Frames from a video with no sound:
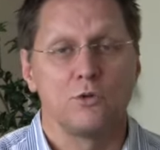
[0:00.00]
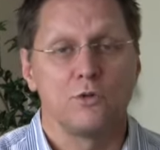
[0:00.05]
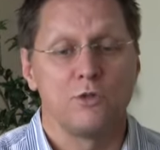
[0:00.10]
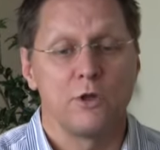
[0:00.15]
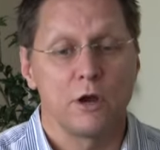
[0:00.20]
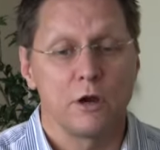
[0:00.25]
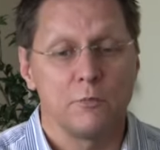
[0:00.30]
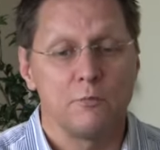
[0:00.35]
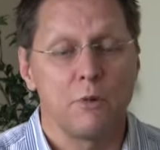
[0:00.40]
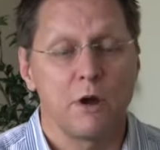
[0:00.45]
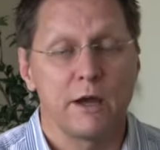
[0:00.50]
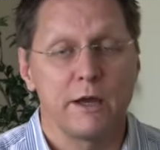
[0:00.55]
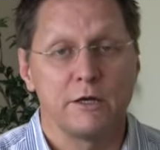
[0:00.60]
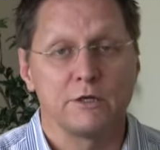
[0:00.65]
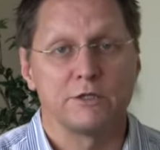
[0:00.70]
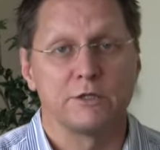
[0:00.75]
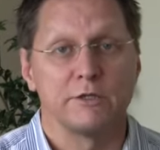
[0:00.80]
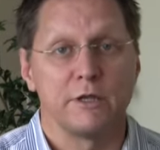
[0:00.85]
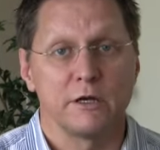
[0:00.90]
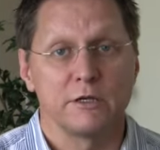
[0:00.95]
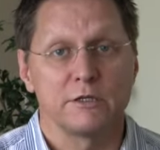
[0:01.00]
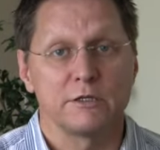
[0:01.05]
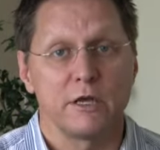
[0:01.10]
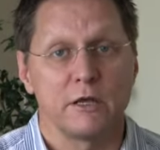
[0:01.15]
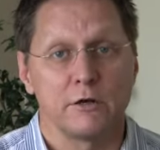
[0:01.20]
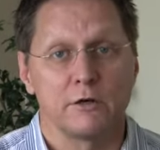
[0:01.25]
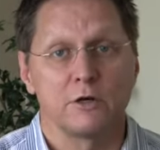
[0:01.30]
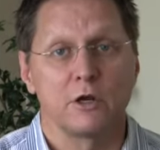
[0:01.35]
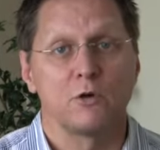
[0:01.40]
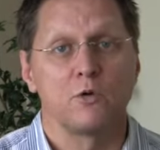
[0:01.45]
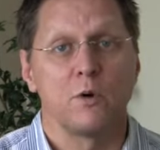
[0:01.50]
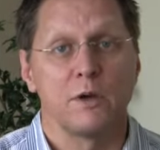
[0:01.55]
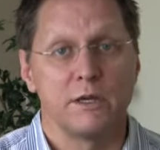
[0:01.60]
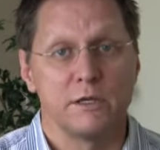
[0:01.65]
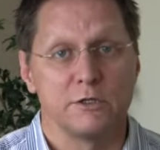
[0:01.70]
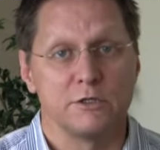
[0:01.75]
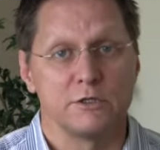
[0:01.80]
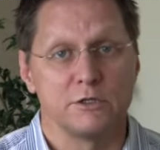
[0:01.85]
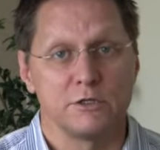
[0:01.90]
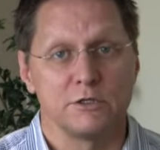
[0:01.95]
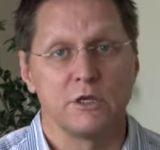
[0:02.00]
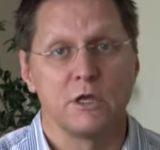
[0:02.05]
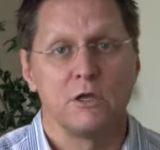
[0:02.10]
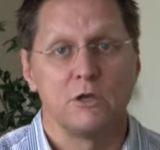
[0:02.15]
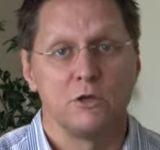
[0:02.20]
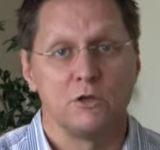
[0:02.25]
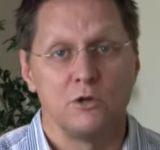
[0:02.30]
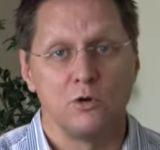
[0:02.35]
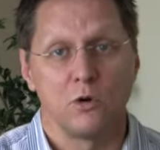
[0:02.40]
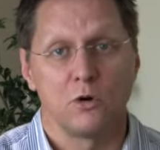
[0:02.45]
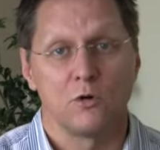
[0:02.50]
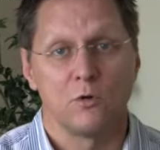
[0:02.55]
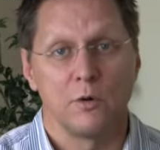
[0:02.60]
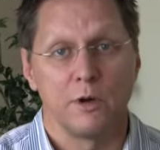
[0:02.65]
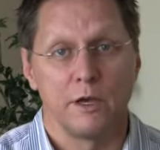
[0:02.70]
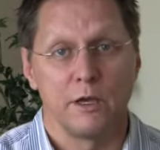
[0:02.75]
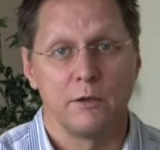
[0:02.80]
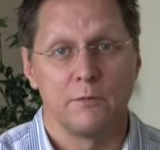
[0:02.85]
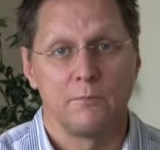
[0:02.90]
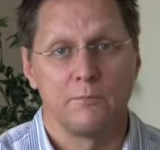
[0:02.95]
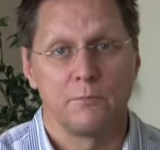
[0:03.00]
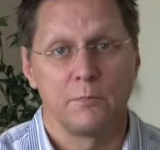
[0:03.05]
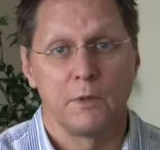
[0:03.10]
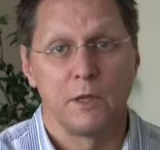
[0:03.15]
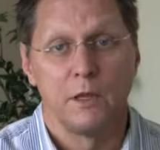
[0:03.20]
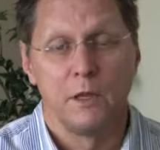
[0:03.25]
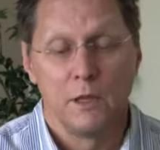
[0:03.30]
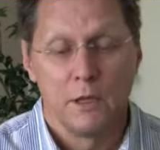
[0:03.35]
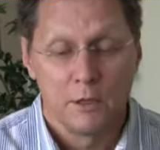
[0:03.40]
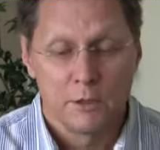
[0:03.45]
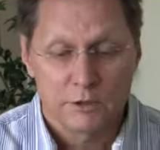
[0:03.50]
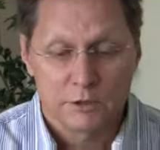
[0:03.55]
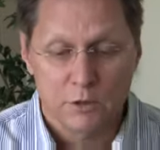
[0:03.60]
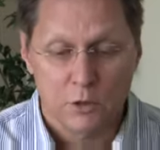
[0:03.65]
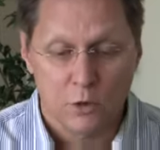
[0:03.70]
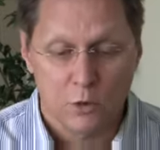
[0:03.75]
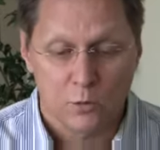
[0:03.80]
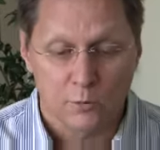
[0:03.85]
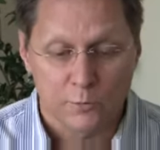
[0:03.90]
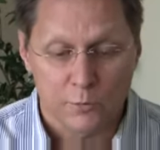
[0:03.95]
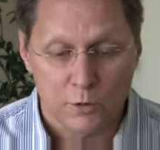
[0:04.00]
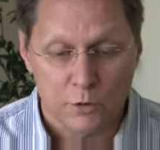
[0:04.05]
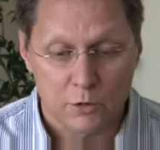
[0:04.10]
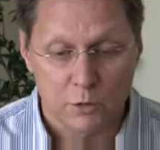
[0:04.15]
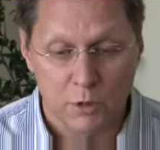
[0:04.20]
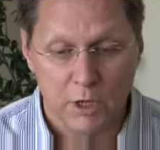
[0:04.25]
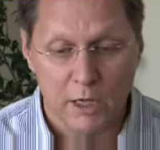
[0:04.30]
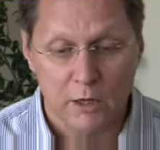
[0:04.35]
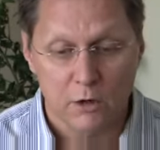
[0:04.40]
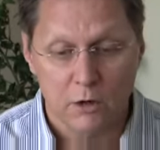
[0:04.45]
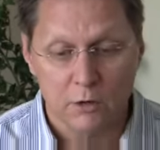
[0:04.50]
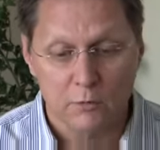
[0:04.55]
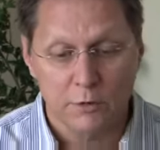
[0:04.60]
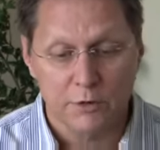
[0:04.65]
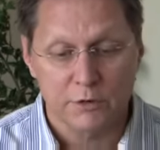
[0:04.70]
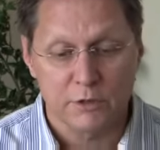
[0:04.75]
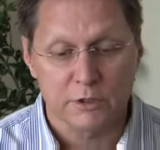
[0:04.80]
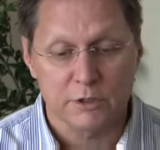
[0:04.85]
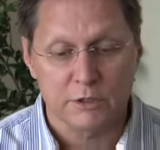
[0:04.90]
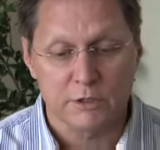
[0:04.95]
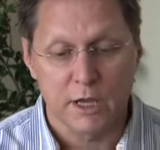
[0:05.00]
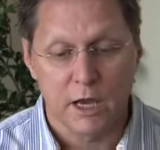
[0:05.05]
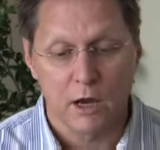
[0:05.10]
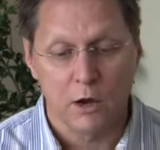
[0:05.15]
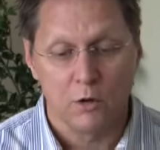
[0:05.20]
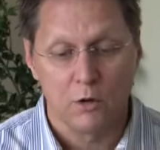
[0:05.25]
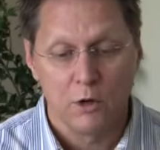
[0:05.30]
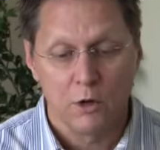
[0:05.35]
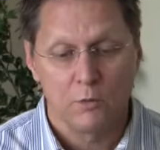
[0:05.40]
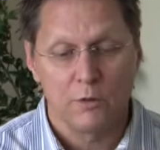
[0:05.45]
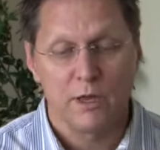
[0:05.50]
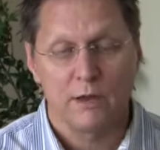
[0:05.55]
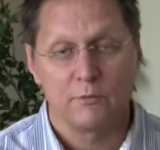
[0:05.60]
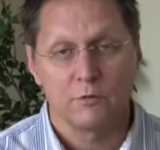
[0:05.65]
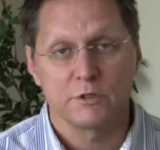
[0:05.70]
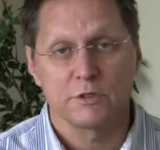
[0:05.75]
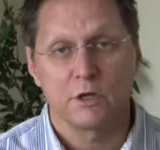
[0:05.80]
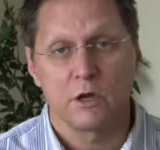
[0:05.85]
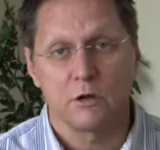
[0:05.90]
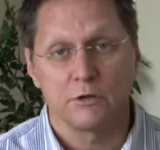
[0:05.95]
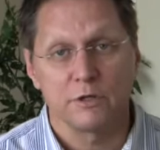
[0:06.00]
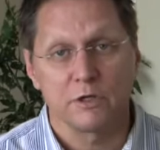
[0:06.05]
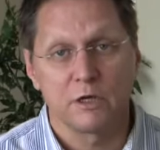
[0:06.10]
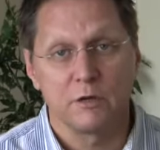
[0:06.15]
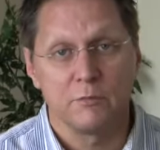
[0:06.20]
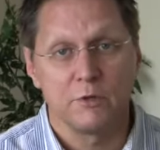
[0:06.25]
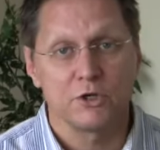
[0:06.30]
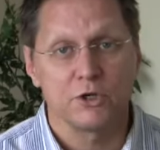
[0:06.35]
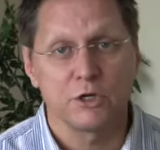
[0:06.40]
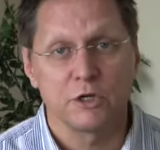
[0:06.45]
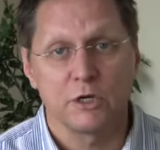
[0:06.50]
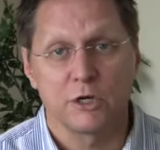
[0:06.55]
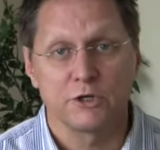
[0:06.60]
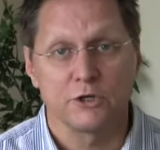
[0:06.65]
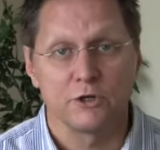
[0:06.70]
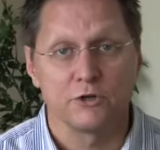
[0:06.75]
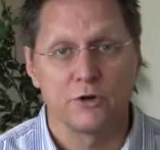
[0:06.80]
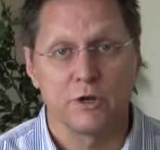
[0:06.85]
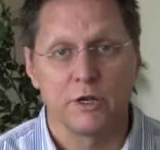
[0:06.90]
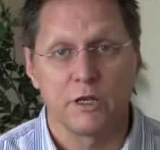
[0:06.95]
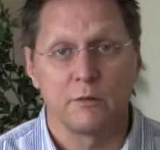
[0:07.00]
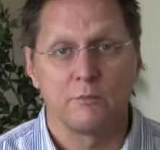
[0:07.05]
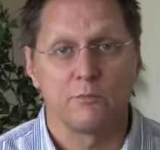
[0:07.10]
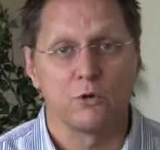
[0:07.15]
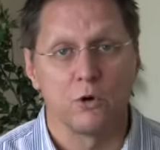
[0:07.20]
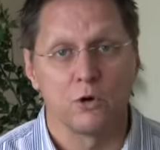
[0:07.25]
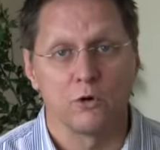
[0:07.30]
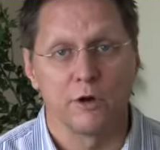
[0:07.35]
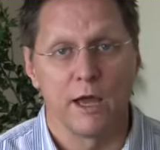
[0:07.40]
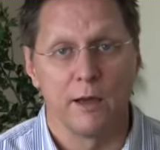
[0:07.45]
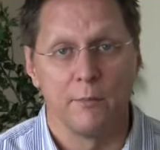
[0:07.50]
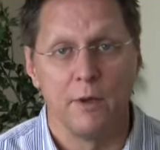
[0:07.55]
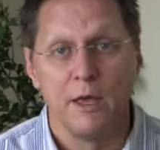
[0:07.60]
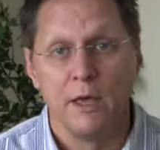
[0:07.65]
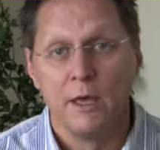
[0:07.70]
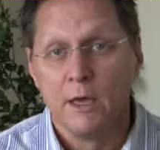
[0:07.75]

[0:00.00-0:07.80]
their buyers and their seller acquaintances your way. So to get on with this now, we have what is called the Commission Gusher Training Program.